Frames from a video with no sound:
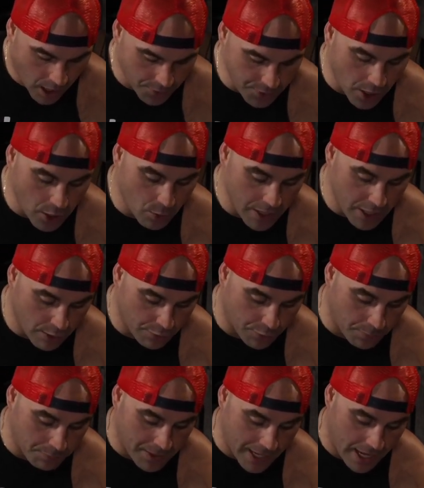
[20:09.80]
another one here
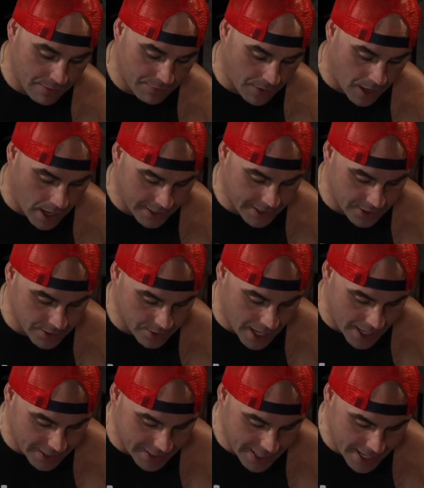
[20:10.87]
from Dave uh,
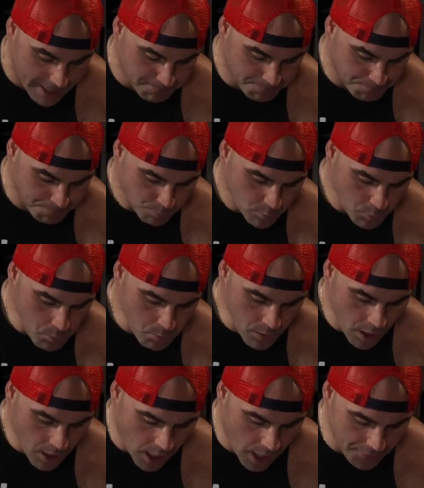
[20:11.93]
Kinderline again.
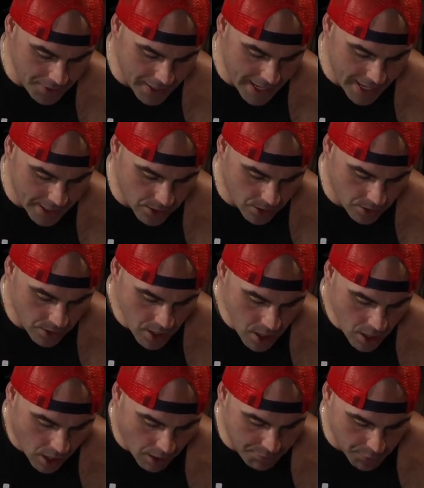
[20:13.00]
Uh, the angle
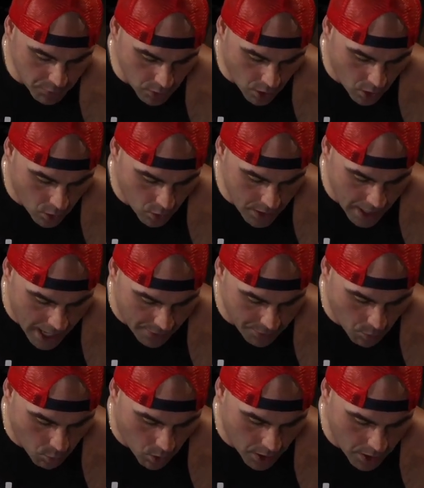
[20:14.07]
of the load on
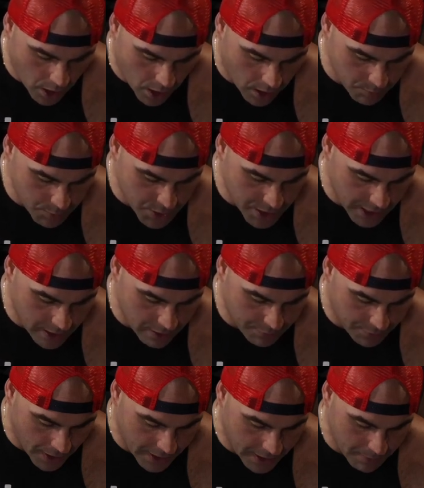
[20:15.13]
the one arm seated
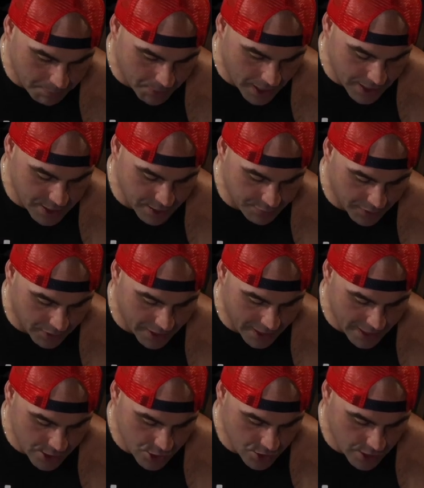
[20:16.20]
Viking press is very
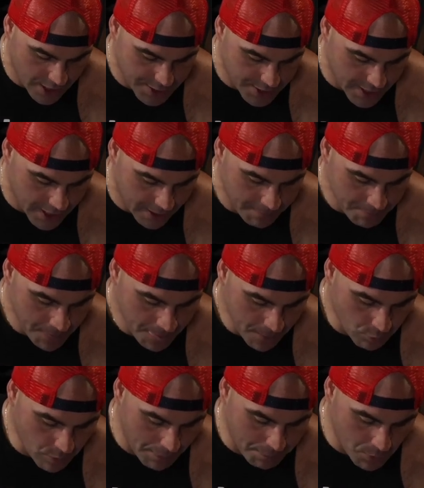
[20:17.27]
interesting.
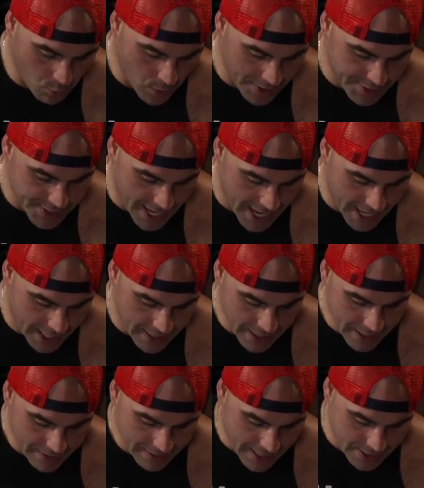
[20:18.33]
Rep and West Side,
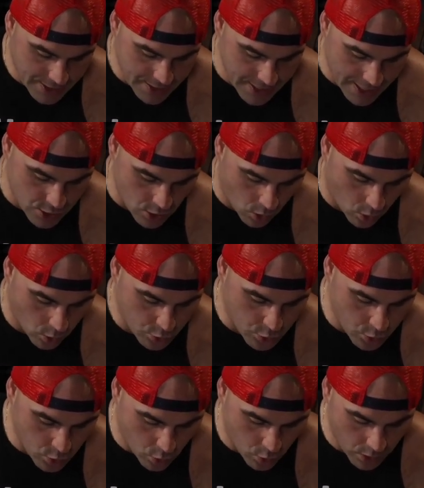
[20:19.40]
that's as old
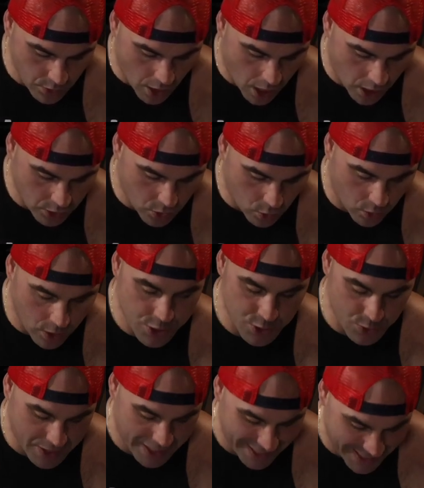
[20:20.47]
school and hardcore as
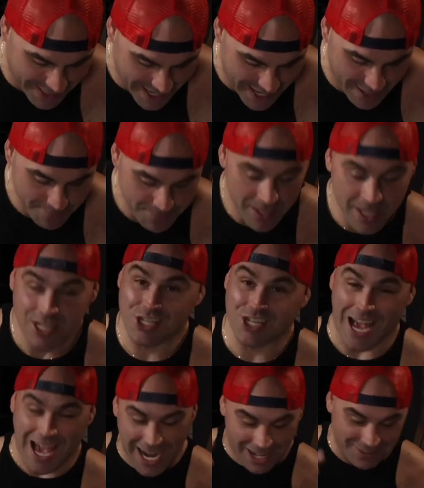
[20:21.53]
you can get.
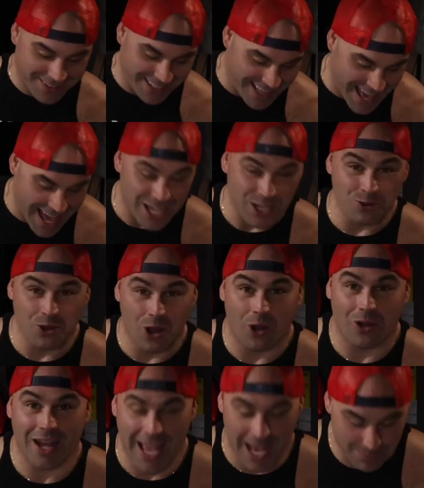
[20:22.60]
Shout out to that. You know it.